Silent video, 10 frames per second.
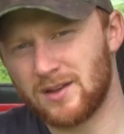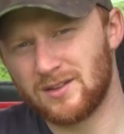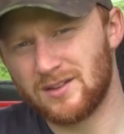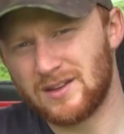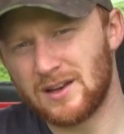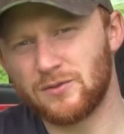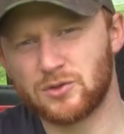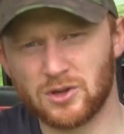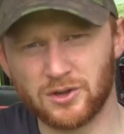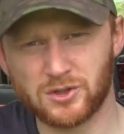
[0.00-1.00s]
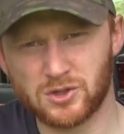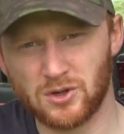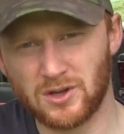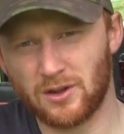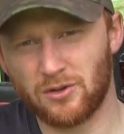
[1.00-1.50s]
is, instead of just
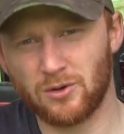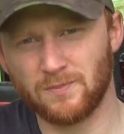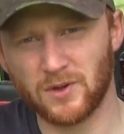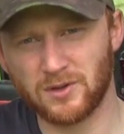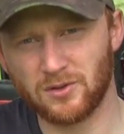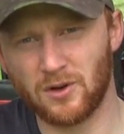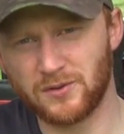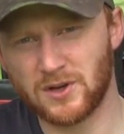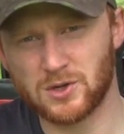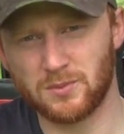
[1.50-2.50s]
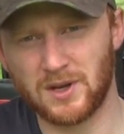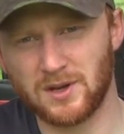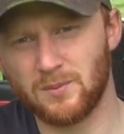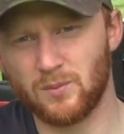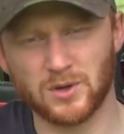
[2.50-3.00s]
shooting through a soft tissue
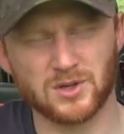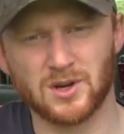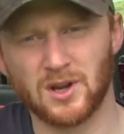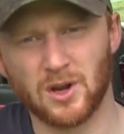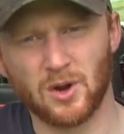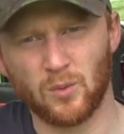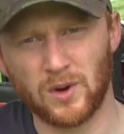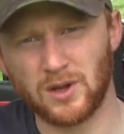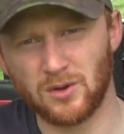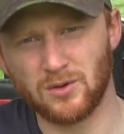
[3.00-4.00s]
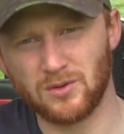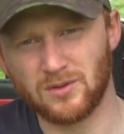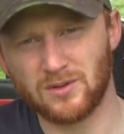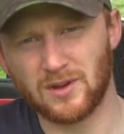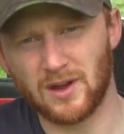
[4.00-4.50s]
medium, which we
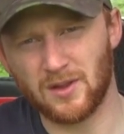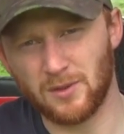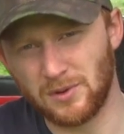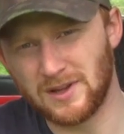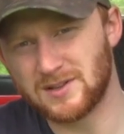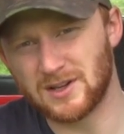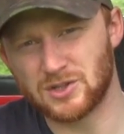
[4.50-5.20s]
used the ballistic